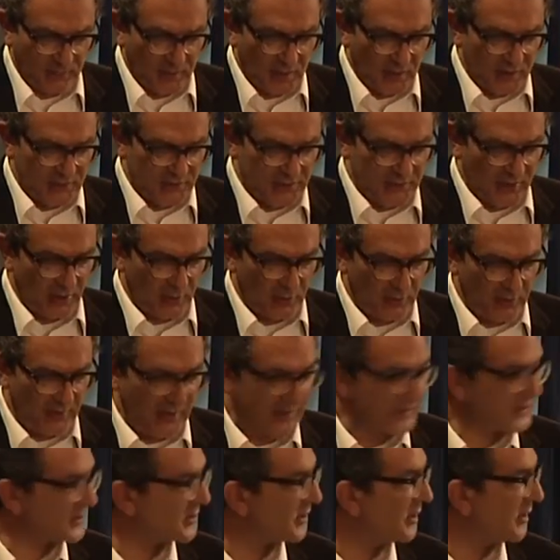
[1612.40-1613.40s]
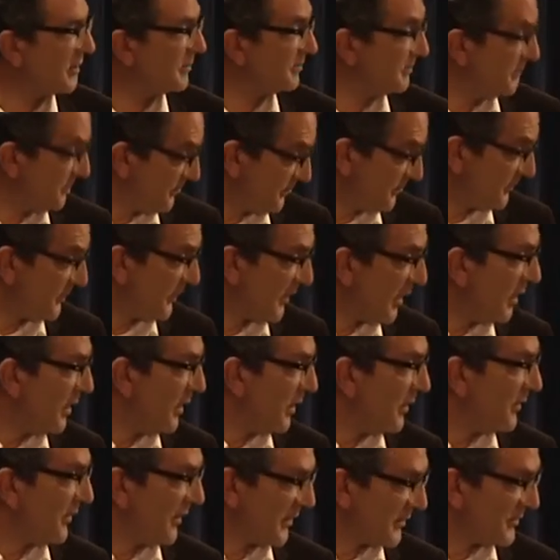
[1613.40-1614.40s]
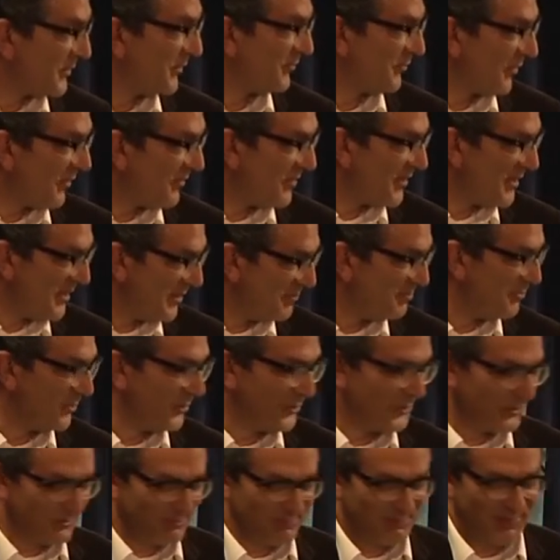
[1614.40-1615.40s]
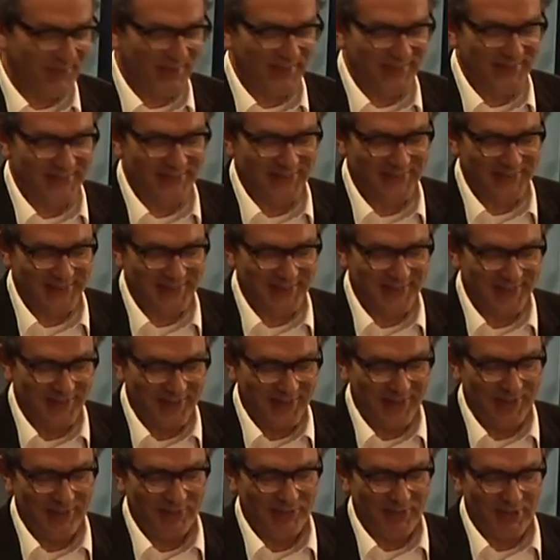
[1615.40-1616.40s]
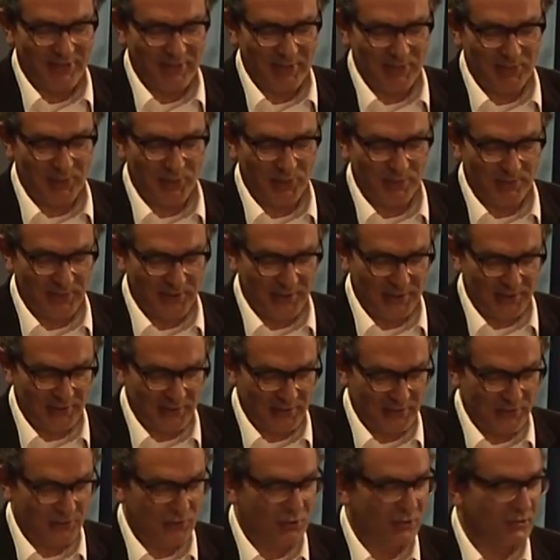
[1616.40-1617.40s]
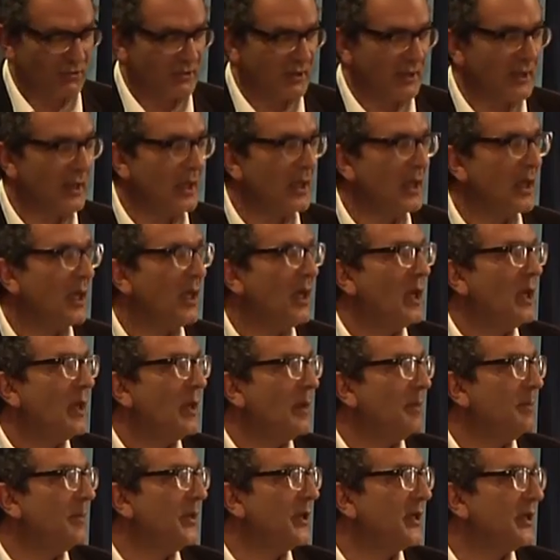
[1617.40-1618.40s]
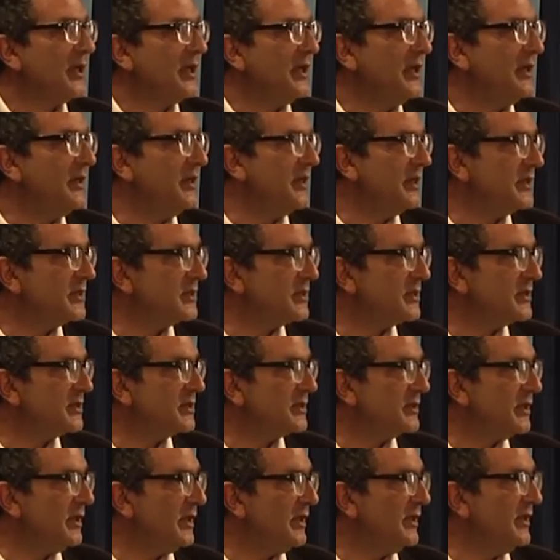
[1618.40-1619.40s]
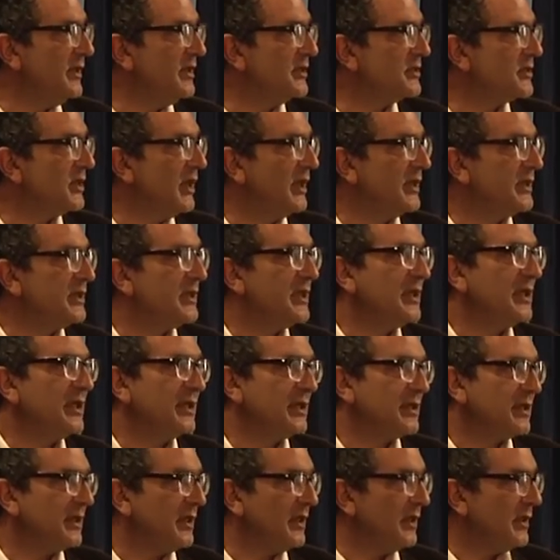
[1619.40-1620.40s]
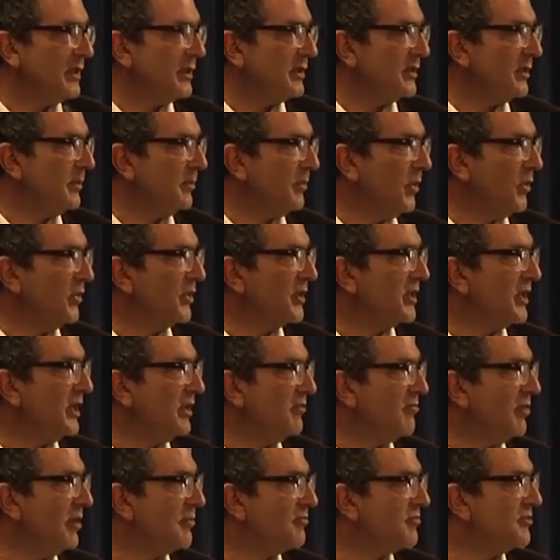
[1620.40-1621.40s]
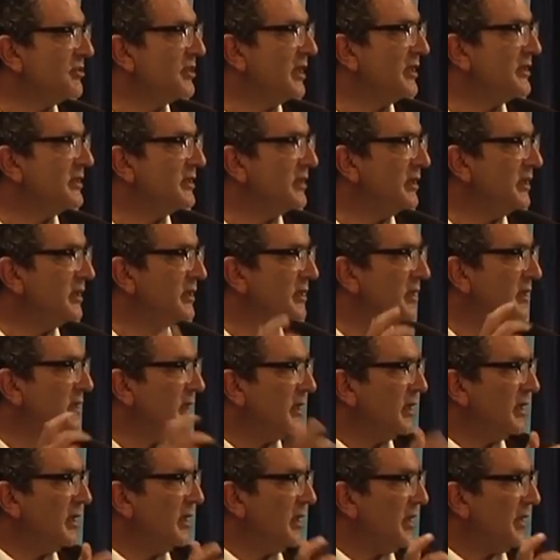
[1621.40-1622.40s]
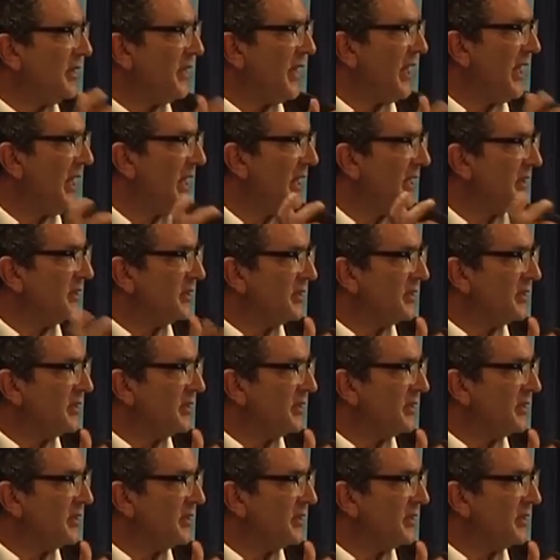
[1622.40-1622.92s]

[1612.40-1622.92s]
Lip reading: So that's a very important part of the story. But in this idea, the monarchy represented the head